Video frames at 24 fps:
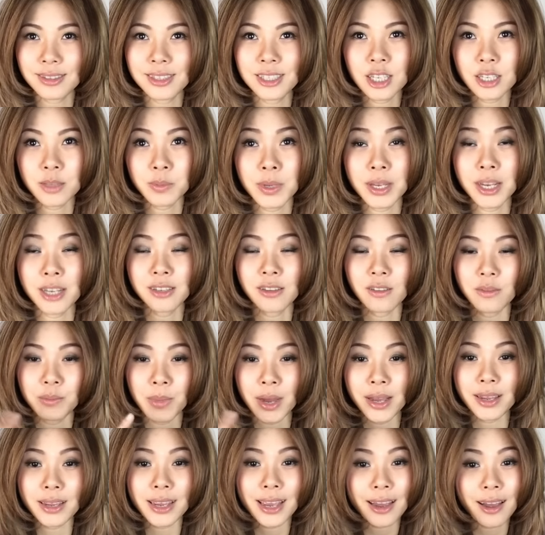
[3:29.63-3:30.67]
just because of
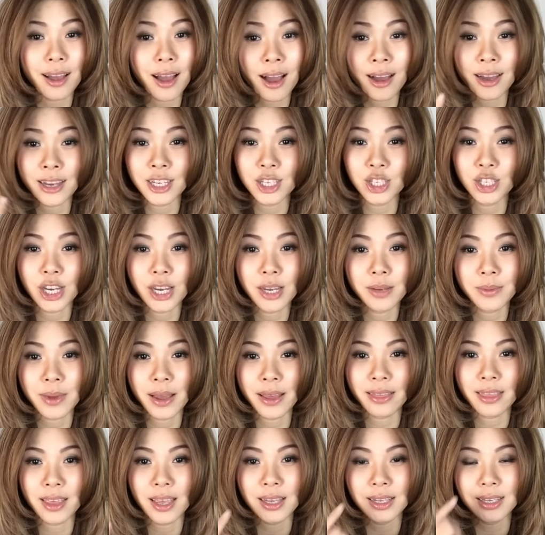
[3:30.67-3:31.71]
my eye shape,
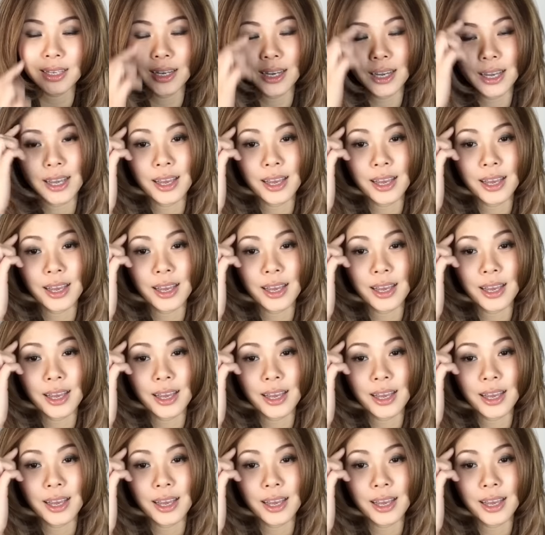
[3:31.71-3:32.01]
I think